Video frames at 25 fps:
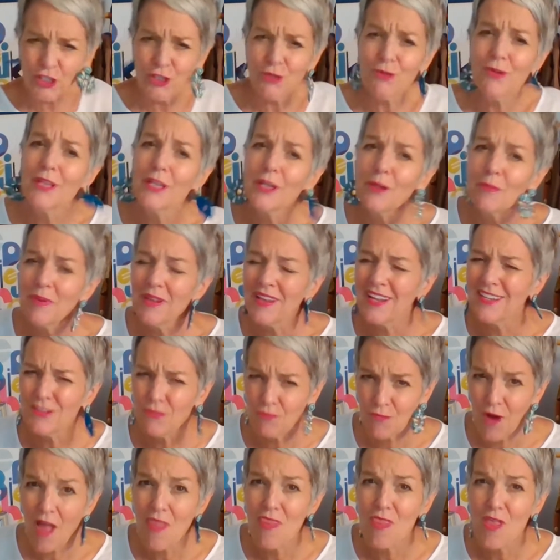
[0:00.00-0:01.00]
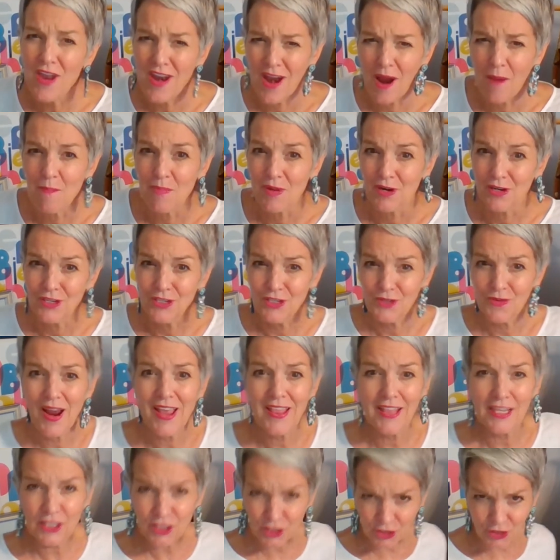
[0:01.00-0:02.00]
just do a little bit, let's run the numbers,
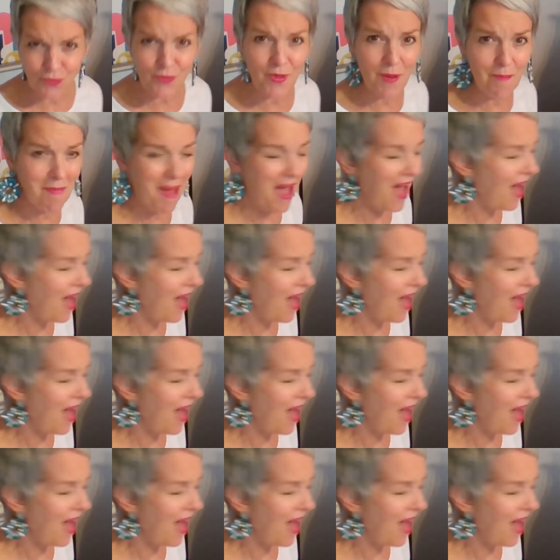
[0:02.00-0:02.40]
right? Let's do the